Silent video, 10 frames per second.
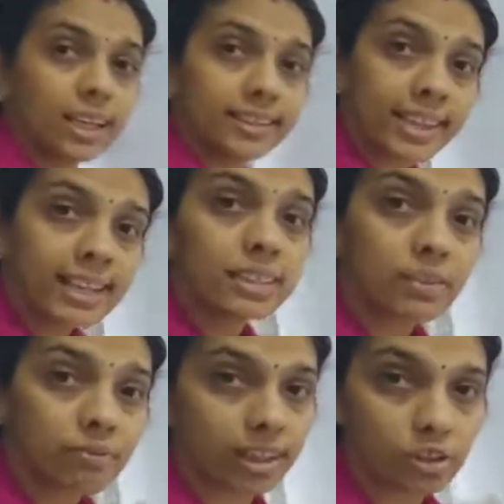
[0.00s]
Net
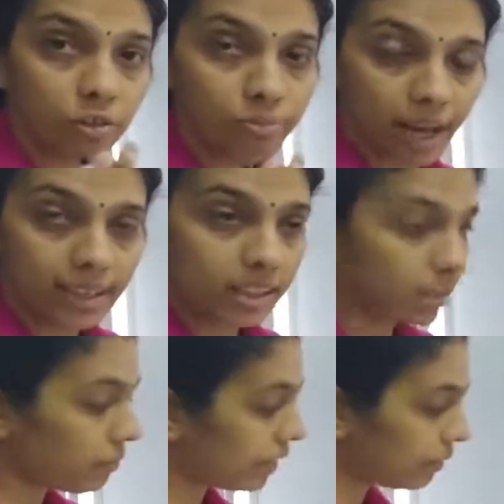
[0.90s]
effect of
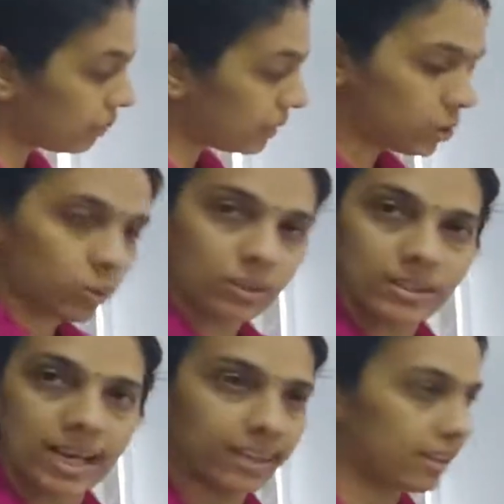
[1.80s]
magnetic field will be through
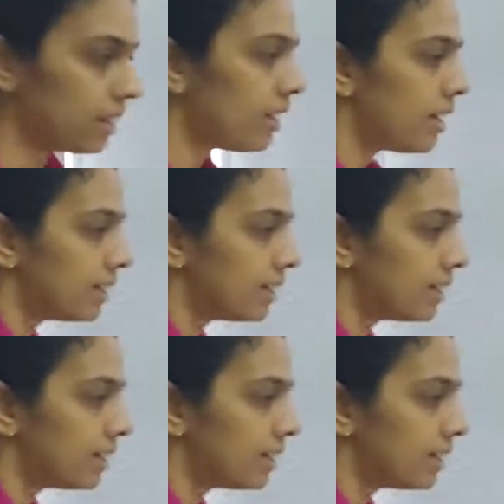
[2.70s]
this angle.